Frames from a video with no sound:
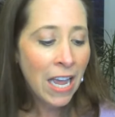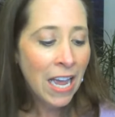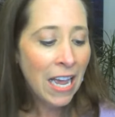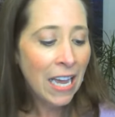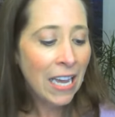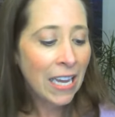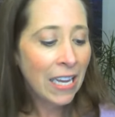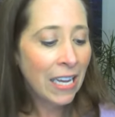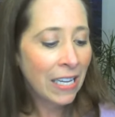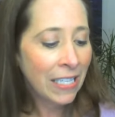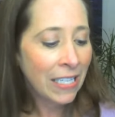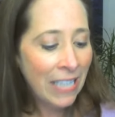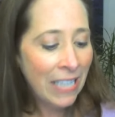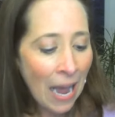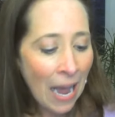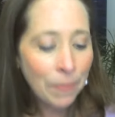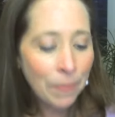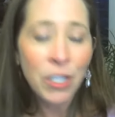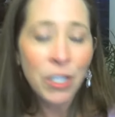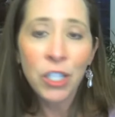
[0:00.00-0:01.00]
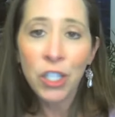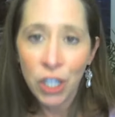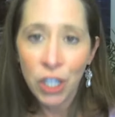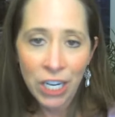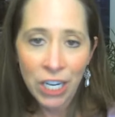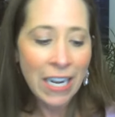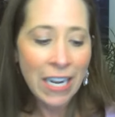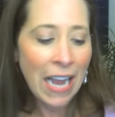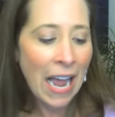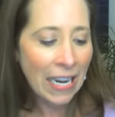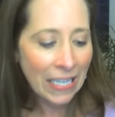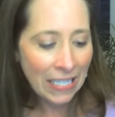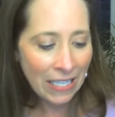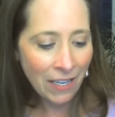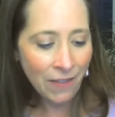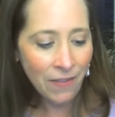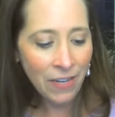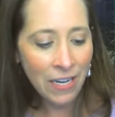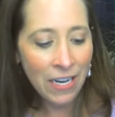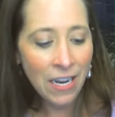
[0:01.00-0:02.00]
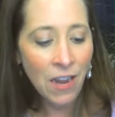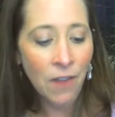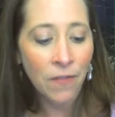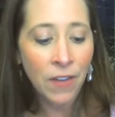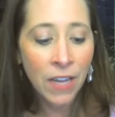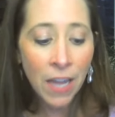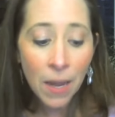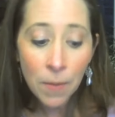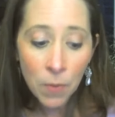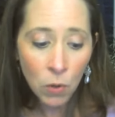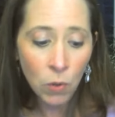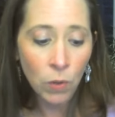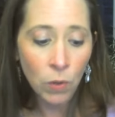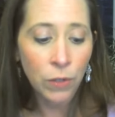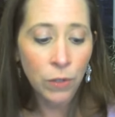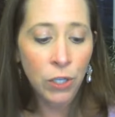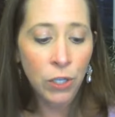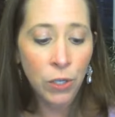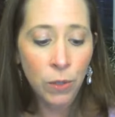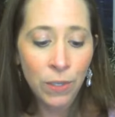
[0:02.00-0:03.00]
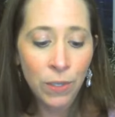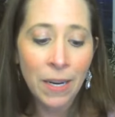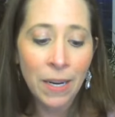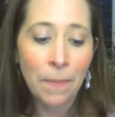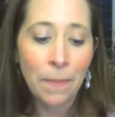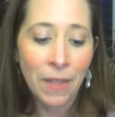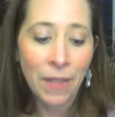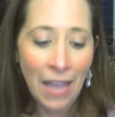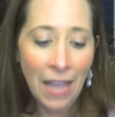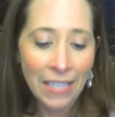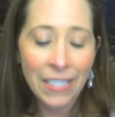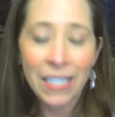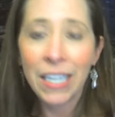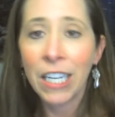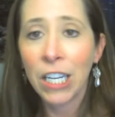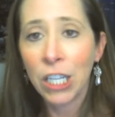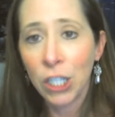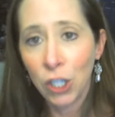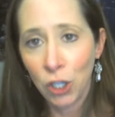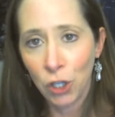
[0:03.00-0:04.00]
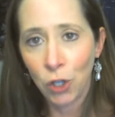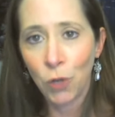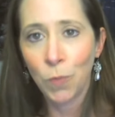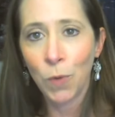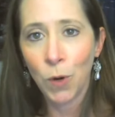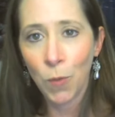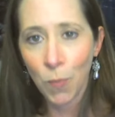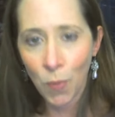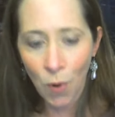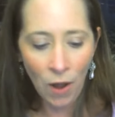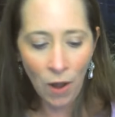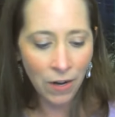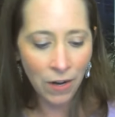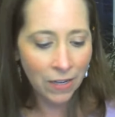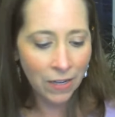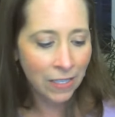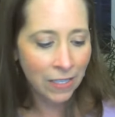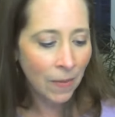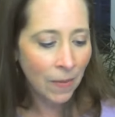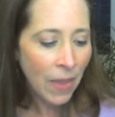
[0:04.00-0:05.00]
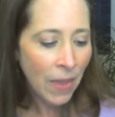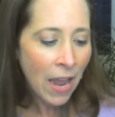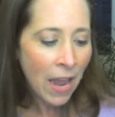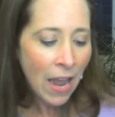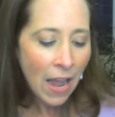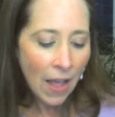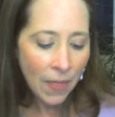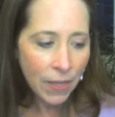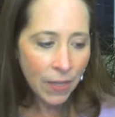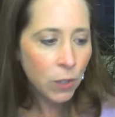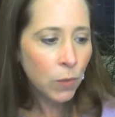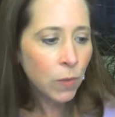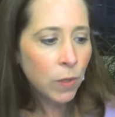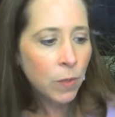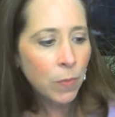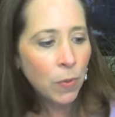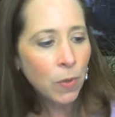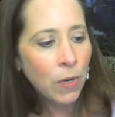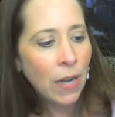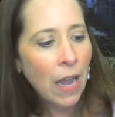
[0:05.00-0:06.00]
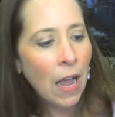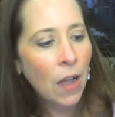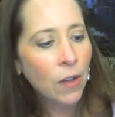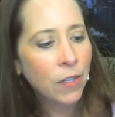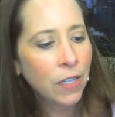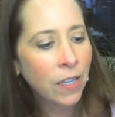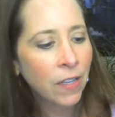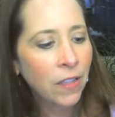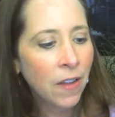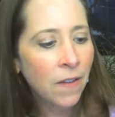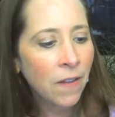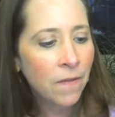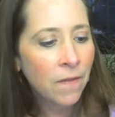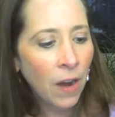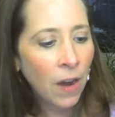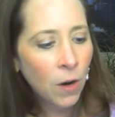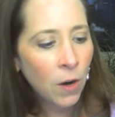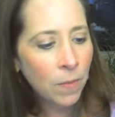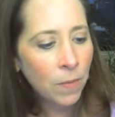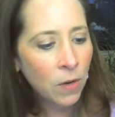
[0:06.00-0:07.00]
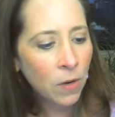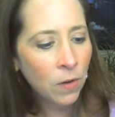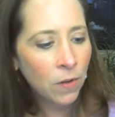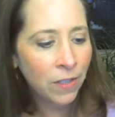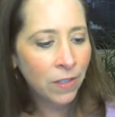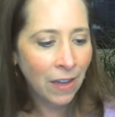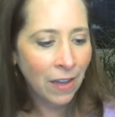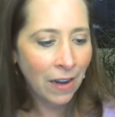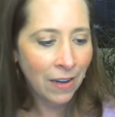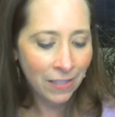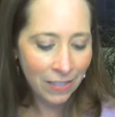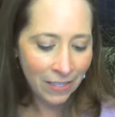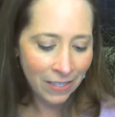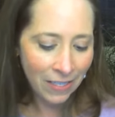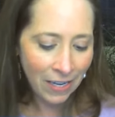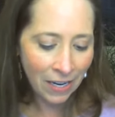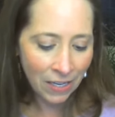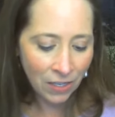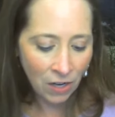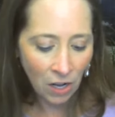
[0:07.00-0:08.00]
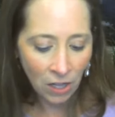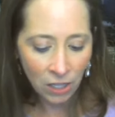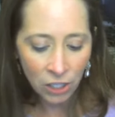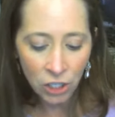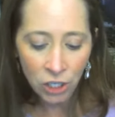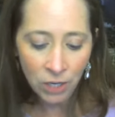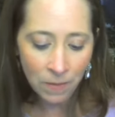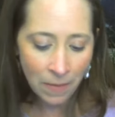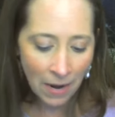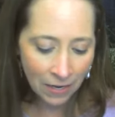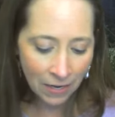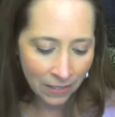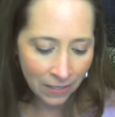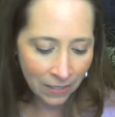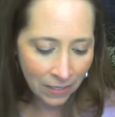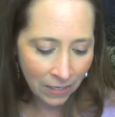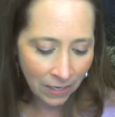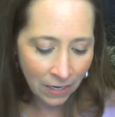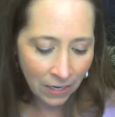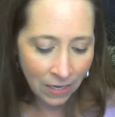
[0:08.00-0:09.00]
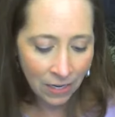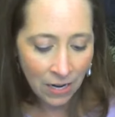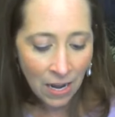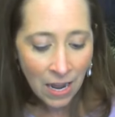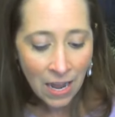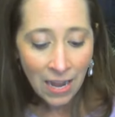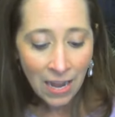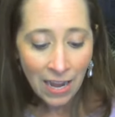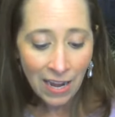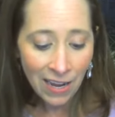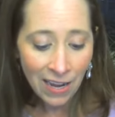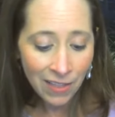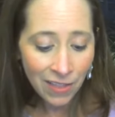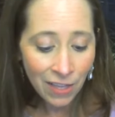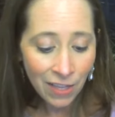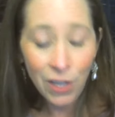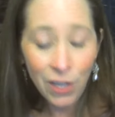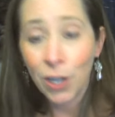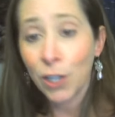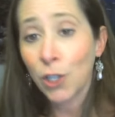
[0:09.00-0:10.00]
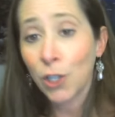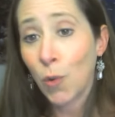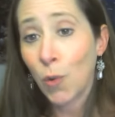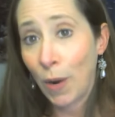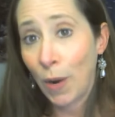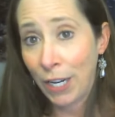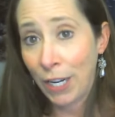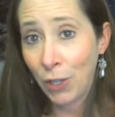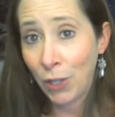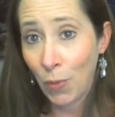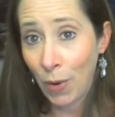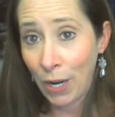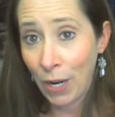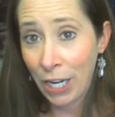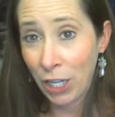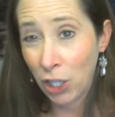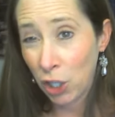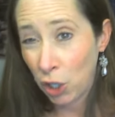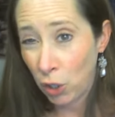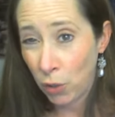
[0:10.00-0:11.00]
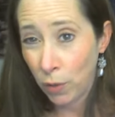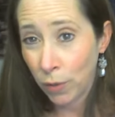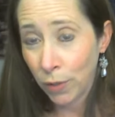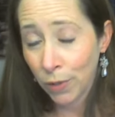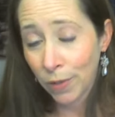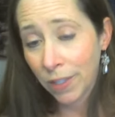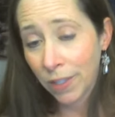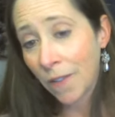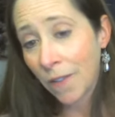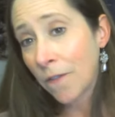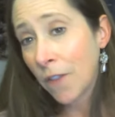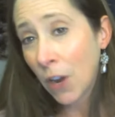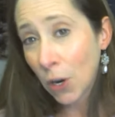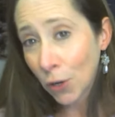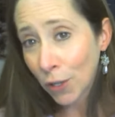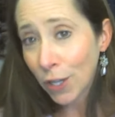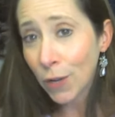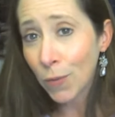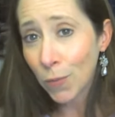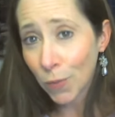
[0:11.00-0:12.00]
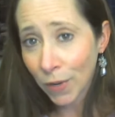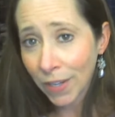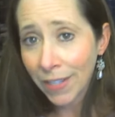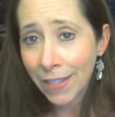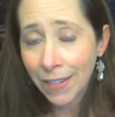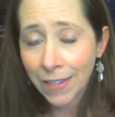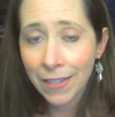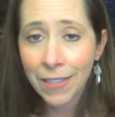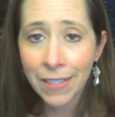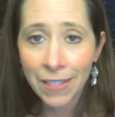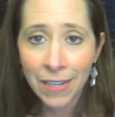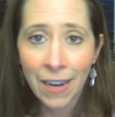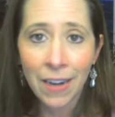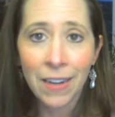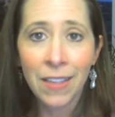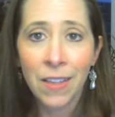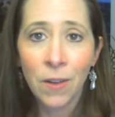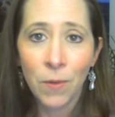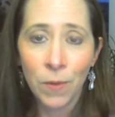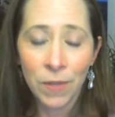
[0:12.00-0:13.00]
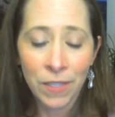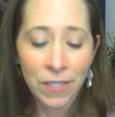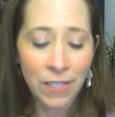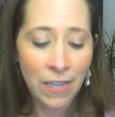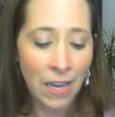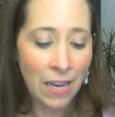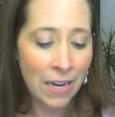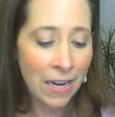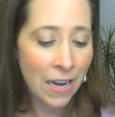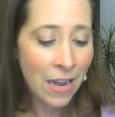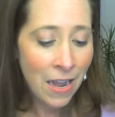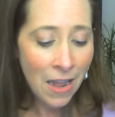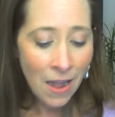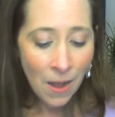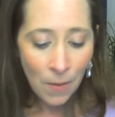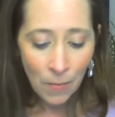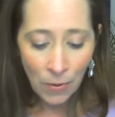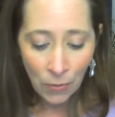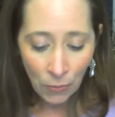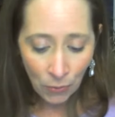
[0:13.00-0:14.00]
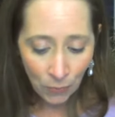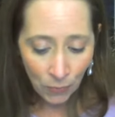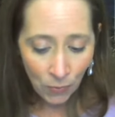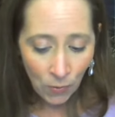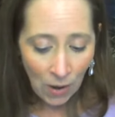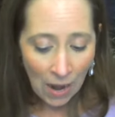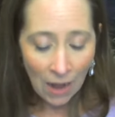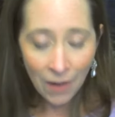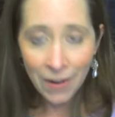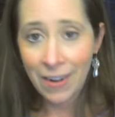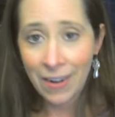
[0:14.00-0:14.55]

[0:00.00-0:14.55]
Adaptogenic Activity of Chemicals Used in Plastic Consumer Products. And this was put out in the Environmental Science and Technology magazine in the year 2022. So it's a fairly recent study that was done, but throughout it,